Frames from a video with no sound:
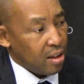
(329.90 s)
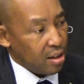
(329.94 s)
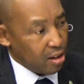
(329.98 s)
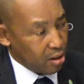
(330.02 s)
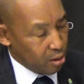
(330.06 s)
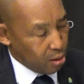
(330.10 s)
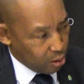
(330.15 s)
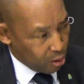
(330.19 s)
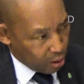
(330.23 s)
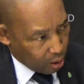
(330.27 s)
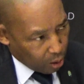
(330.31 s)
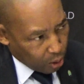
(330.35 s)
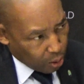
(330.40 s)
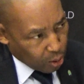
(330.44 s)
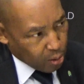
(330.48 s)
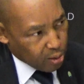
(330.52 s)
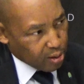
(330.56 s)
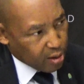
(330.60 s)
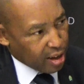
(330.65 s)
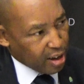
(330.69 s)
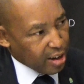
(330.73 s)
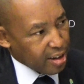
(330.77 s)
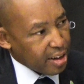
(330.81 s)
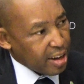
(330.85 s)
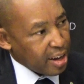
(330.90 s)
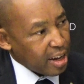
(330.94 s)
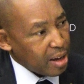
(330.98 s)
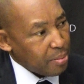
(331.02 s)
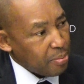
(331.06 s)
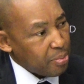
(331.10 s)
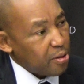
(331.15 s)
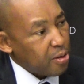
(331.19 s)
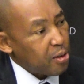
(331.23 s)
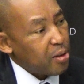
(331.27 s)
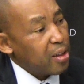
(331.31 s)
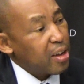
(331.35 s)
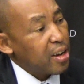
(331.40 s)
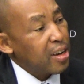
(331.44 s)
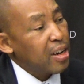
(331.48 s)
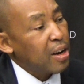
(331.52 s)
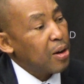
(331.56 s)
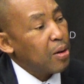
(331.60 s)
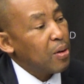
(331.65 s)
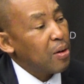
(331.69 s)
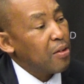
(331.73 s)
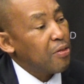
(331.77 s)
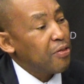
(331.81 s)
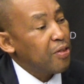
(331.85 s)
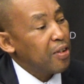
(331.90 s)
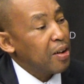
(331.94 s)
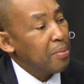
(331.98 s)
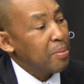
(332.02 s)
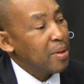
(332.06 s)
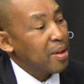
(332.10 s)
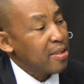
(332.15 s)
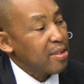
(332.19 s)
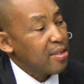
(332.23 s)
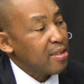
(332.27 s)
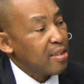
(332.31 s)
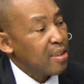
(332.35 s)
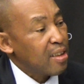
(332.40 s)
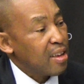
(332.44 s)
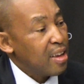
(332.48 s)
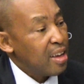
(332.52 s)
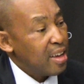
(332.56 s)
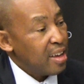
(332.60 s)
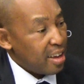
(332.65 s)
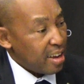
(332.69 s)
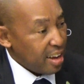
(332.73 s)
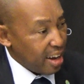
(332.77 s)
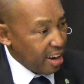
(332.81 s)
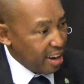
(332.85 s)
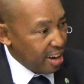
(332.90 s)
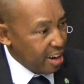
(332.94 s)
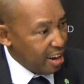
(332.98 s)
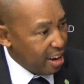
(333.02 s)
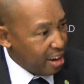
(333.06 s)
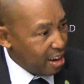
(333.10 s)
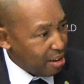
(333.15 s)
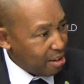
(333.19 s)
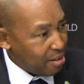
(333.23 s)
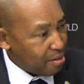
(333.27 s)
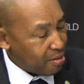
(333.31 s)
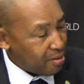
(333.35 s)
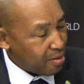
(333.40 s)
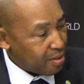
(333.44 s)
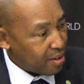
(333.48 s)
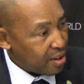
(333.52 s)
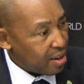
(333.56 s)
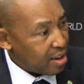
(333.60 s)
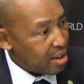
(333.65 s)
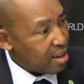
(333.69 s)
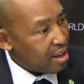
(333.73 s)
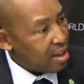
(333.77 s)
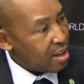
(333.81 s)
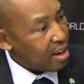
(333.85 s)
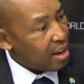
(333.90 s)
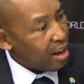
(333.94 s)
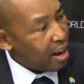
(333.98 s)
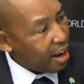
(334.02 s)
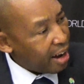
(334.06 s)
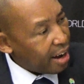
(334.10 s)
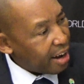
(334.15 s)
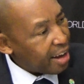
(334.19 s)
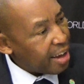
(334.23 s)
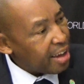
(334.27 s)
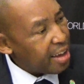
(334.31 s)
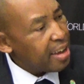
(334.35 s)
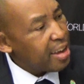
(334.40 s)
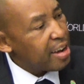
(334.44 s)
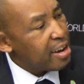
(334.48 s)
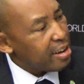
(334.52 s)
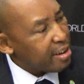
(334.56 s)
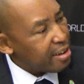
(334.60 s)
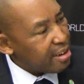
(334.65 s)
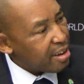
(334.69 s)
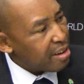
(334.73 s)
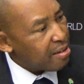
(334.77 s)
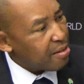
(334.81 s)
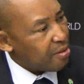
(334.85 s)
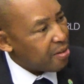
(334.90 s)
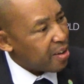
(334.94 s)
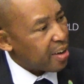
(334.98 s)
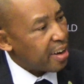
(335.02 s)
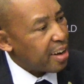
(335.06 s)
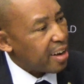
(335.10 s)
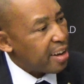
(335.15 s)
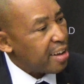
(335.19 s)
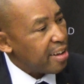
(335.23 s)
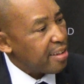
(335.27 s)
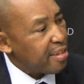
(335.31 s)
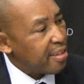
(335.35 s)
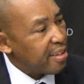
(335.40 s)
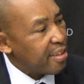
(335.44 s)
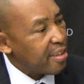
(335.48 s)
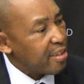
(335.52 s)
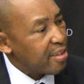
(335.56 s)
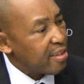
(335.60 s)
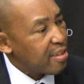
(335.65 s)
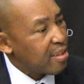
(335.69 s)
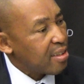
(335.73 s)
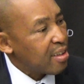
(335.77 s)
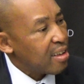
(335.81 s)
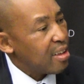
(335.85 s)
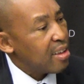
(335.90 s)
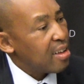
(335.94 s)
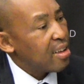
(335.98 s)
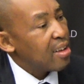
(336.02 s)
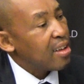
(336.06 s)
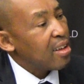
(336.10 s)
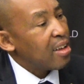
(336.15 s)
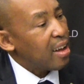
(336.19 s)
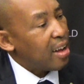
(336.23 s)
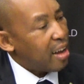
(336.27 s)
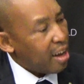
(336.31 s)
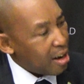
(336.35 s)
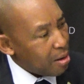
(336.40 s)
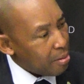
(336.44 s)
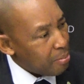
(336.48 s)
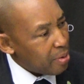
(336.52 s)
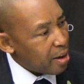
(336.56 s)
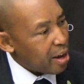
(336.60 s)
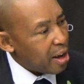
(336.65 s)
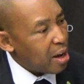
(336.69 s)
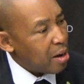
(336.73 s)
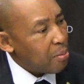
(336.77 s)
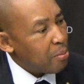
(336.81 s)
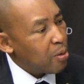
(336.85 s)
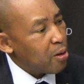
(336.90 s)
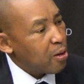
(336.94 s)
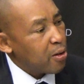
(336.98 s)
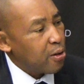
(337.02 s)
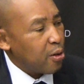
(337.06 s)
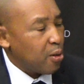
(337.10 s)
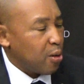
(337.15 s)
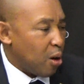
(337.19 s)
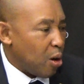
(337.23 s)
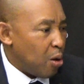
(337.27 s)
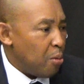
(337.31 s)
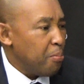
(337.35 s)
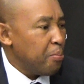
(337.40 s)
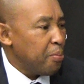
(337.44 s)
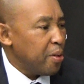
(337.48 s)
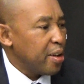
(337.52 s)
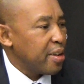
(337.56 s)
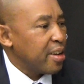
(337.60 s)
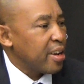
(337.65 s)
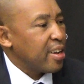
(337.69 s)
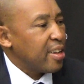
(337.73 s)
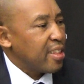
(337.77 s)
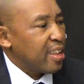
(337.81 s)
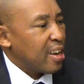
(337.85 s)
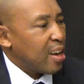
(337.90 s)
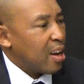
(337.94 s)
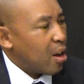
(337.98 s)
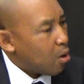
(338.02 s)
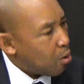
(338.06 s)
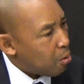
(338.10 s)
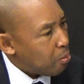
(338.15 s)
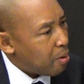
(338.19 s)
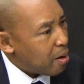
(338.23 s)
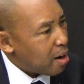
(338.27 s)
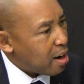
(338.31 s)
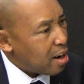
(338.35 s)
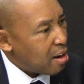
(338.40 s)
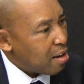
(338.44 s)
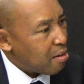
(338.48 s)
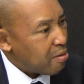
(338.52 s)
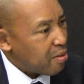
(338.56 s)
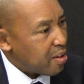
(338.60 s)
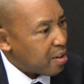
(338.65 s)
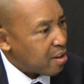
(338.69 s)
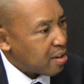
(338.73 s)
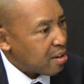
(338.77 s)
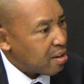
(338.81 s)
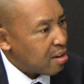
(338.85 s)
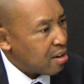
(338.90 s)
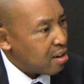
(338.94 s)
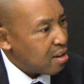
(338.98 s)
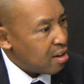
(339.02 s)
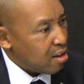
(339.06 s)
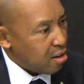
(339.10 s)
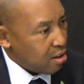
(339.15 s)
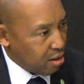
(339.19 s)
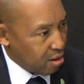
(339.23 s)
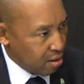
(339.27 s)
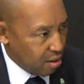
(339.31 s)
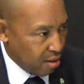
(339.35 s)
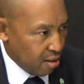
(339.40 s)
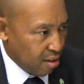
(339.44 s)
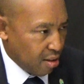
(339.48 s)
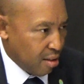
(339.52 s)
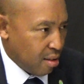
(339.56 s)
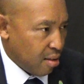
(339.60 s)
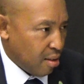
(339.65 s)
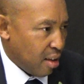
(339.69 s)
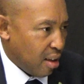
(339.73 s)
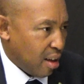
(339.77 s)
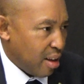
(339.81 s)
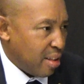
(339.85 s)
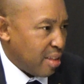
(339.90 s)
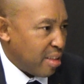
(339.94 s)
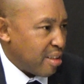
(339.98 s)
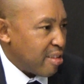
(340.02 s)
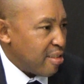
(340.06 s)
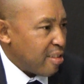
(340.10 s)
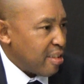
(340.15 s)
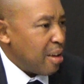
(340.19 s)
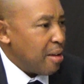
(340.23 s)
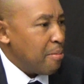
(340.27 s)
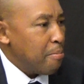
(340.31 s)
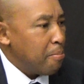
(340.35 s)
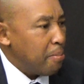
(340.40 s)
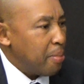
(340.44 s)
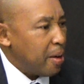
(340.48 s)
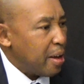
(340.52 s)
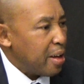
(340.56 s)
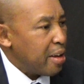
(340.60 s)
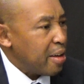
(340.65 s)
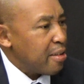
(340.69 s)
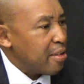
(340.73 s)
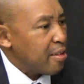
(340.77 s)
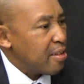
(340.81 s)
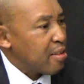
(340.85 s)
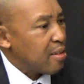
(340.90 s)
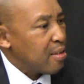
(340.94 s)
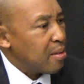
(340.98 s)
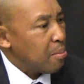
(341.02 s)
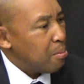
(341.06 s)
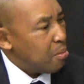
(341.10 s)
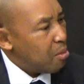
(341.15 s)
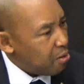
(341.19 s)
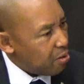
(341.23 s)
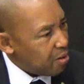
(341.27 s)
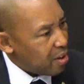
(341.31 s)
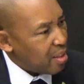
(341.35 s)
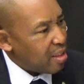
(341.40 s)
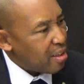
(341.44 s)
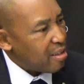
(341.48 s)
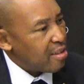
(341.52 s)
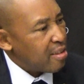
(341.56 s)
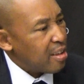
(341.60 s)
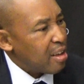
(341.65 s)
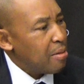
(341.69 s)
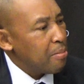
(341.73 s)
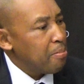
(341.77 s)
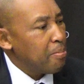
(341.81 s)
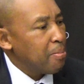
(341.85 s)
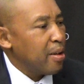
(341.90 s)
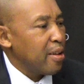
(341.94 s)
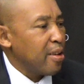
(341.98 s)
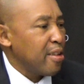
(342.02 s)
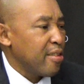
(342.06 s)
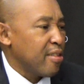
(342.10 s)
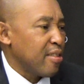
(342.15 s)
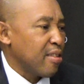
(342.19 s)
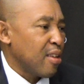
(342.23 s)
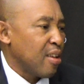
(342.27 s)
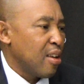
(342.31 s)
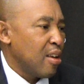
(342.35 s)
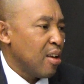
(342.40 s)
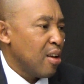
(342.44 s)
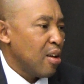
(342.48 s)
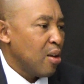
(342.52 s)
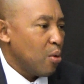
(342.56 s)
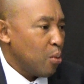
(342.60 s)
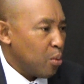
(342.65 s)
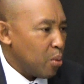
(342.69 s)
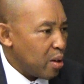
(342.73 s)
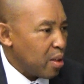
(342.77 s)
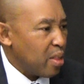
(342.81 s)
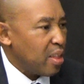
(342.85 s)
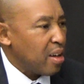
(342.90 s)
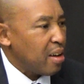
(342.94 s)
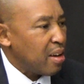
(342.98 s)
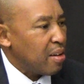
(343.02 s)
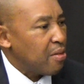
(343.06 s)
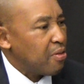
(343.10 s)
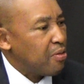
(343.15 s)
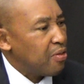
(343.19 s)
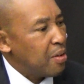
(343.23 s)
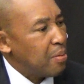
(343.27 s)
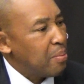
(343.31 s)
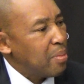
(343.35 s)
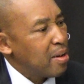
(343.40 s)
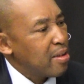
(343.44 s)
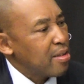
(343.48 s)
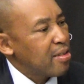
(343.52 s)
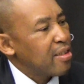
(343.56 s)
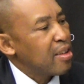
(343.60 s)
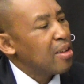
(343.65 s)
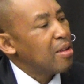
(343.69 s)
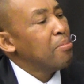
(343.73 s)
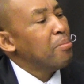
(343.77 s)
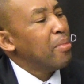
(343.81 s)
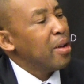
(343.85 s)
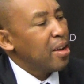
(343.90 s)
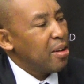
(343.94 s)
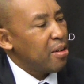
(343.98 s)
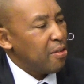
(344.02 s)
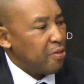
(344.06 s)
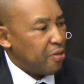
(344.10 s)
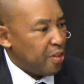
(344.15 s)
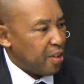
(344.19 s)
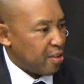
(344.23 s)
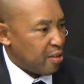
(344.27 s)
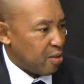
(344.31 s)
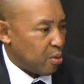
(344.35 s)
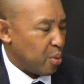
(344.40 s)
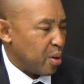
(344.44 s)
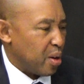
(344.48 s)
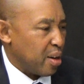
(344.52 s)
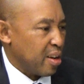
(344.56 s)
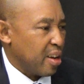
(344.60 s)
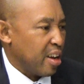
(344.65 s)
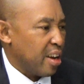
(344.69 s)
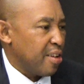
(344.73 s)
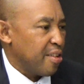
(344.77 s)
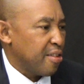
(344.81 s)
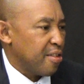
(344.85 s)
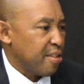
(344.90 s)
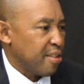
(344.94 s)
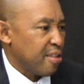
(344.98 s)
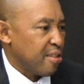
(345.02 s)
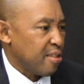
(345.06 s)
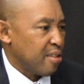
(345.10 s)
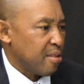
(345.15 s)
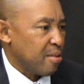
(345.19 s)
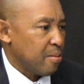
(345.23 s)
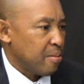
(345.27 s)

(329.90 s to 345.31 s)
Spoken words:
to close that gap so that our farmers can have high-yielding varieties and be able to compete at the global level at the same pace, move at the same pace with the farmers in many first world countries.